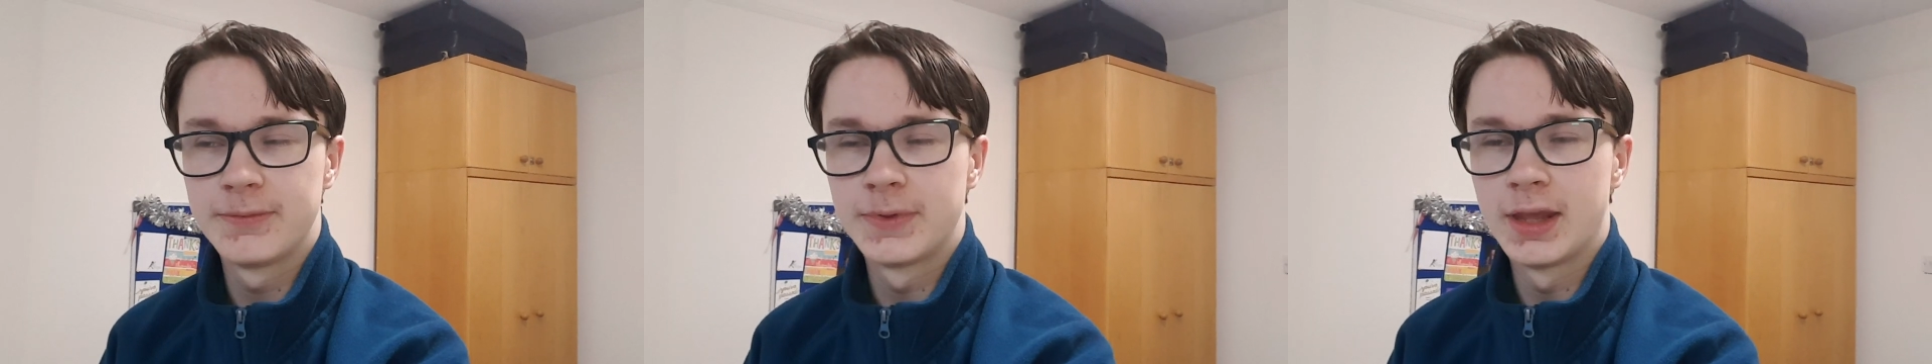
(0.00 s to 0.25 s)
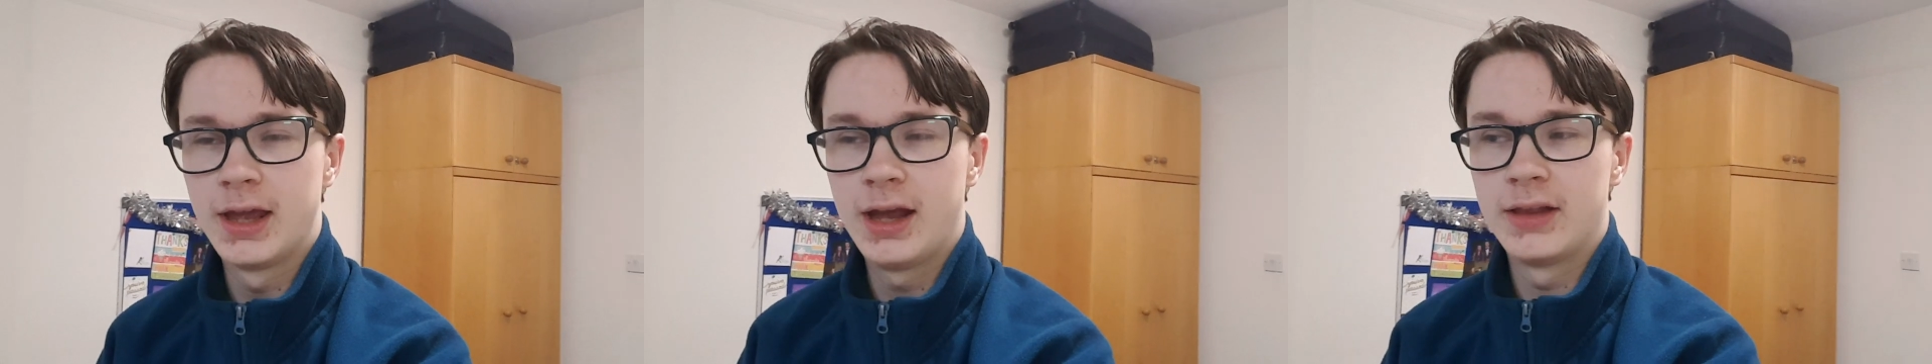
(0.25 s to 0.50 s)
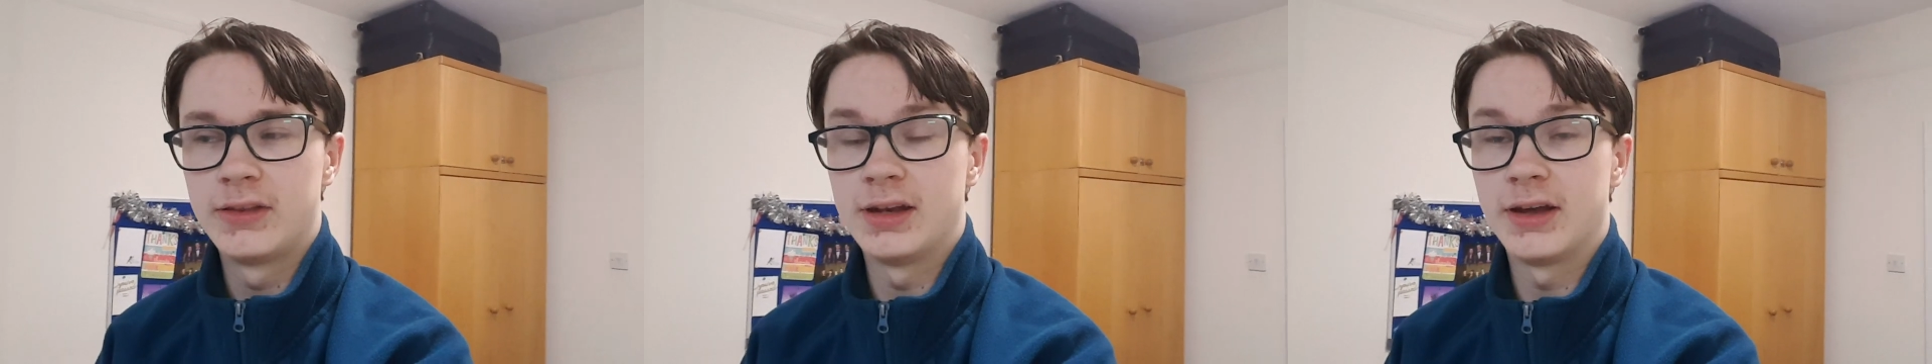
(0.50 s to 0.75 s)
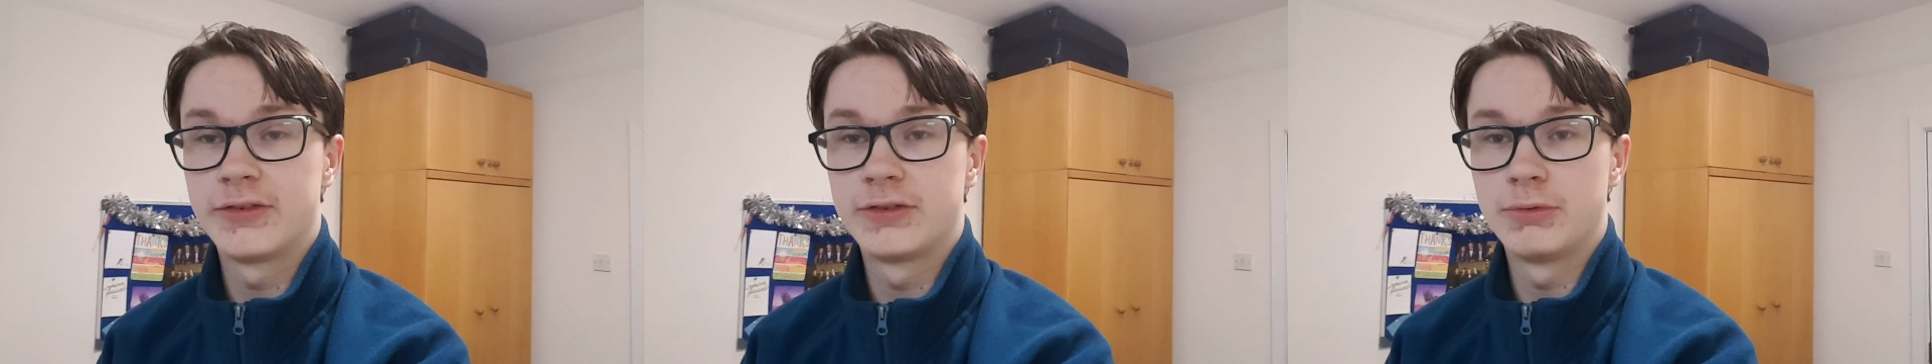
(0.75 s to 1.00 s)
And then
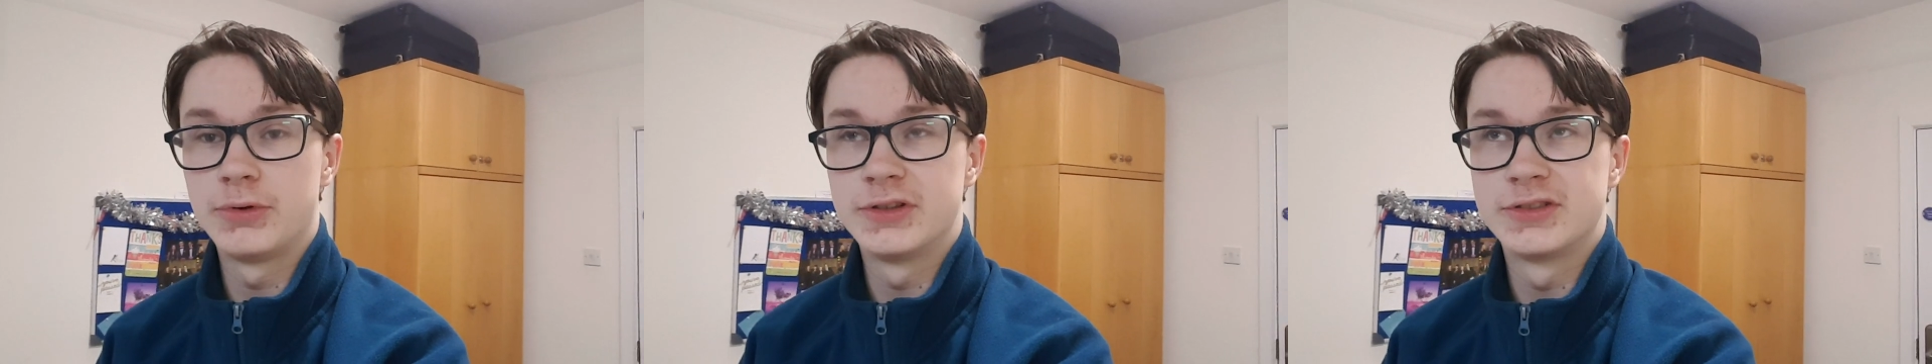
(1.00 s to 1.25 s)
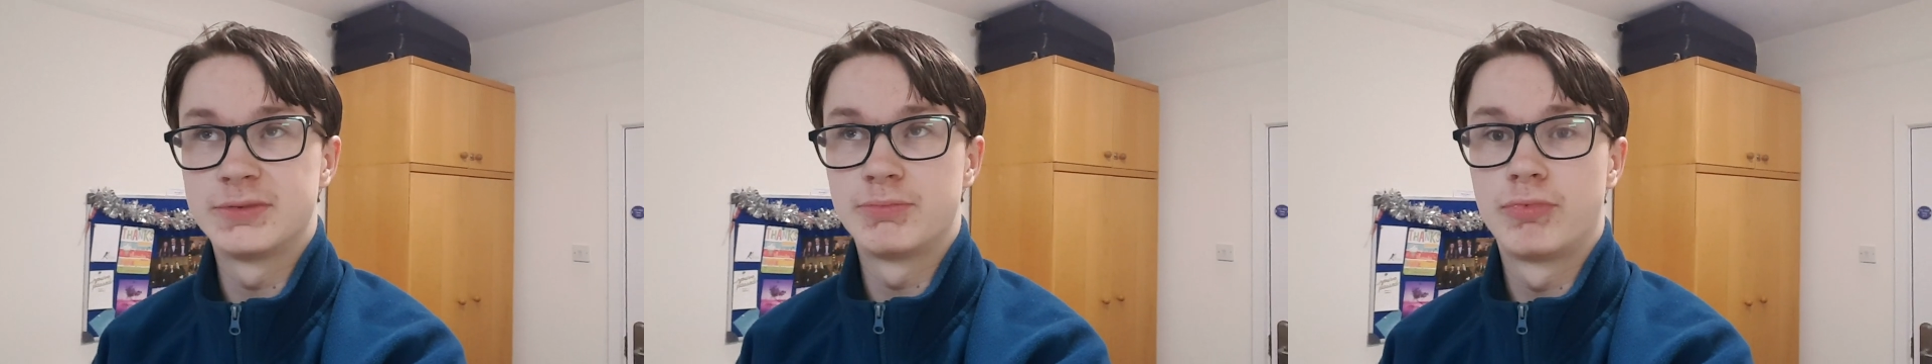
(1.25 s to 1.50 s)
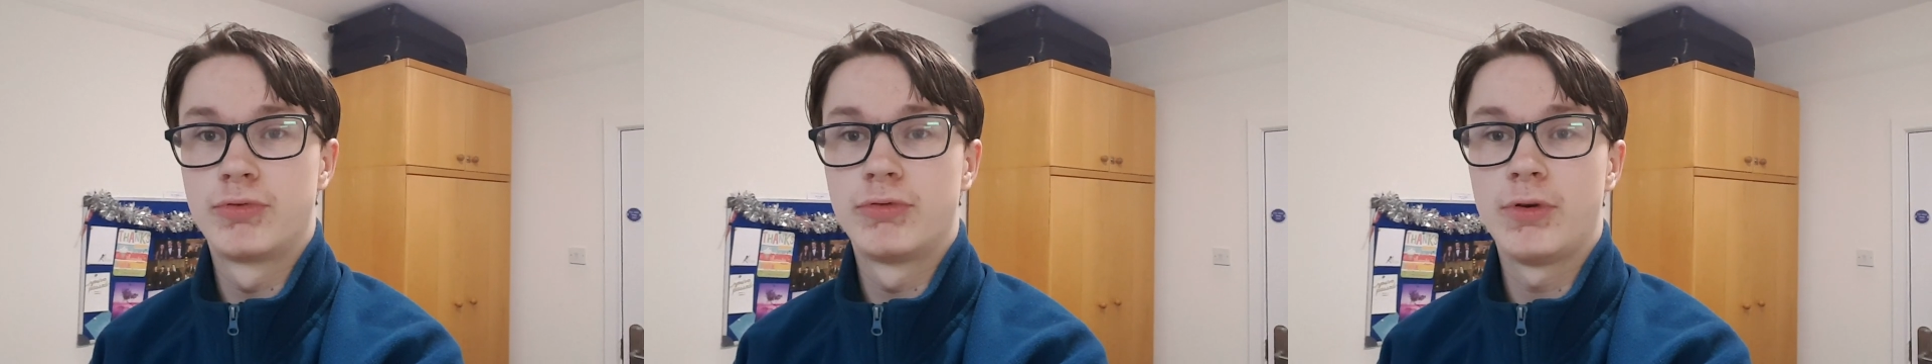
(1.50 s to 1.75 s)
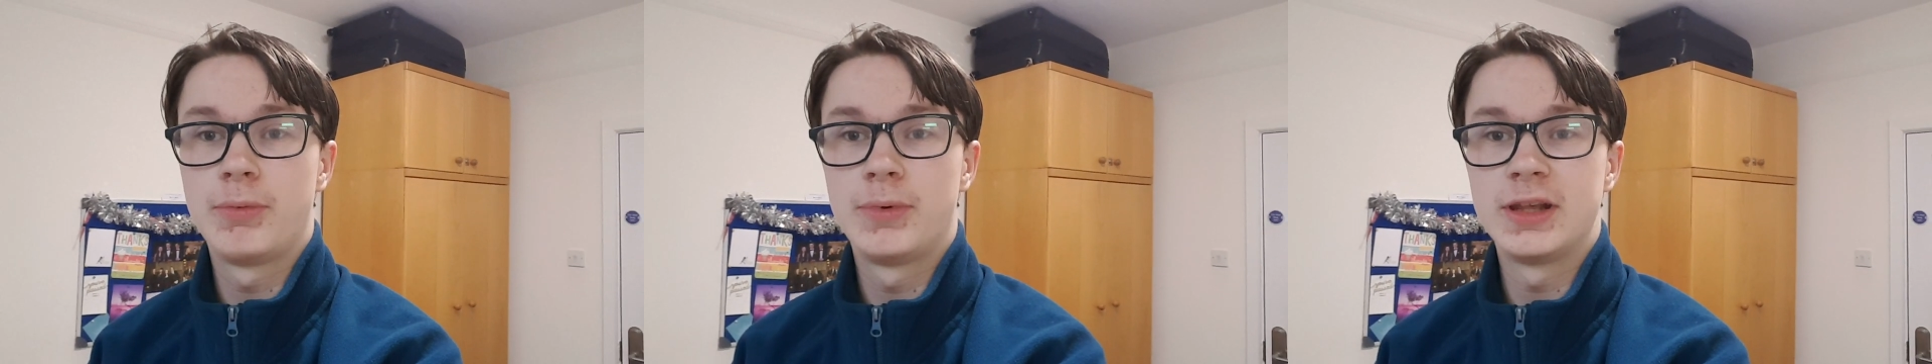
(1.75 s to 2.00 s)
afterwards,
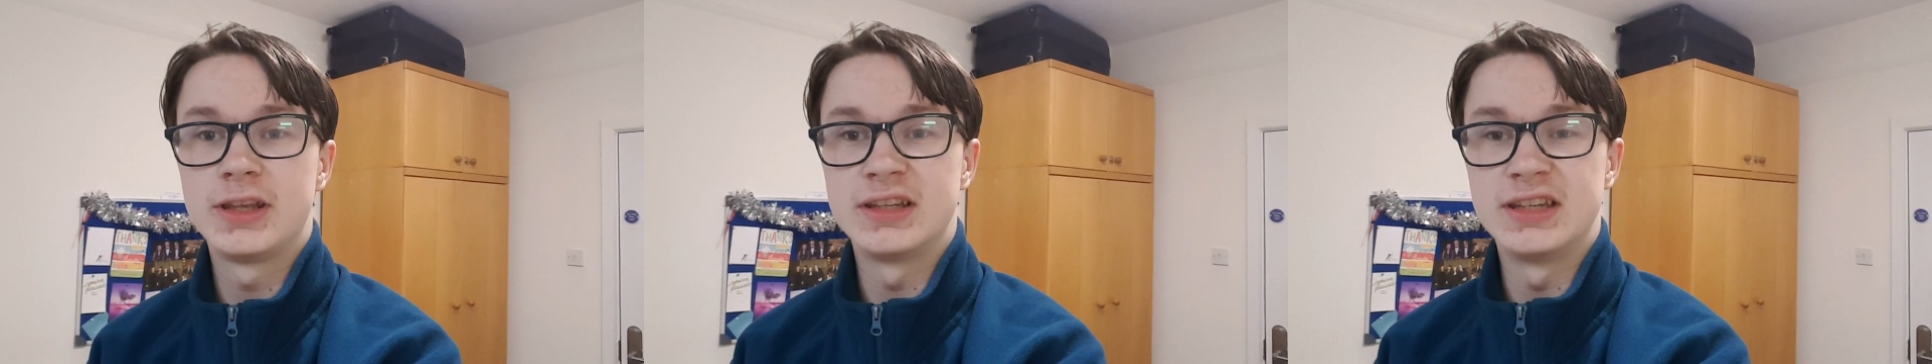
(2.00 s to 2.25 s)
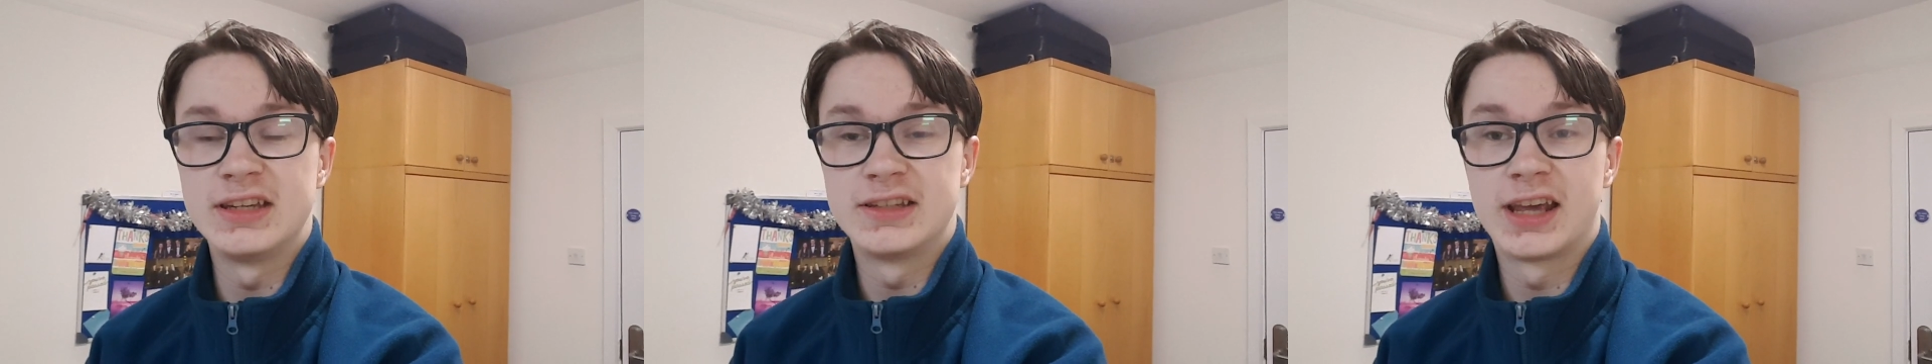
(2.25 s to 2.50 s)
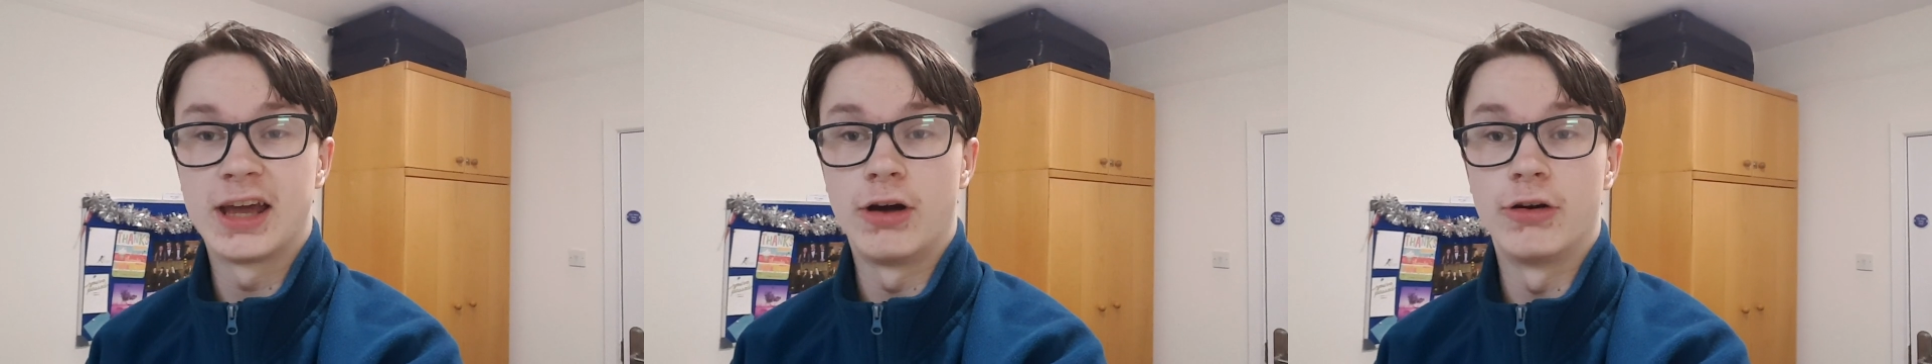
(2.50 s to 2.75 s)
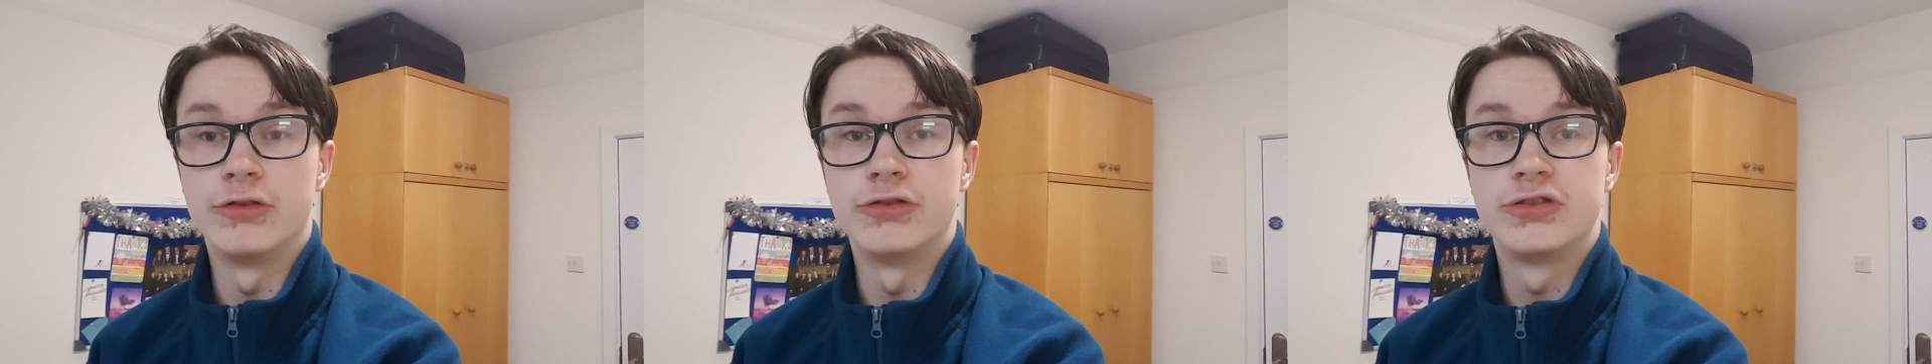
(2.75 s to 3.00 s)
probably need to get
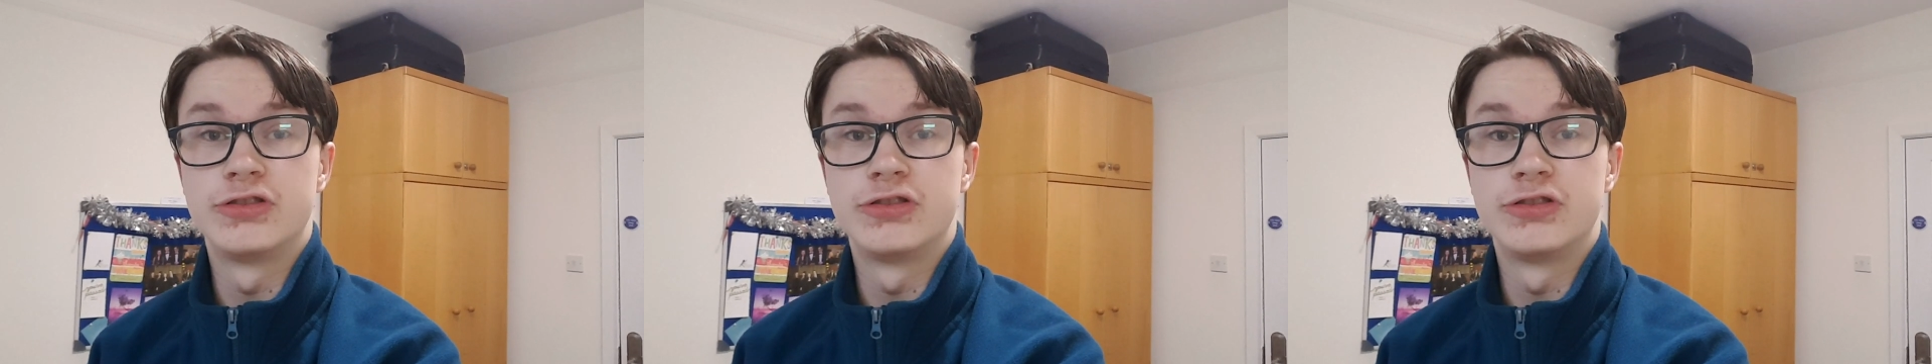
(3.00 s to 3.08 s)
on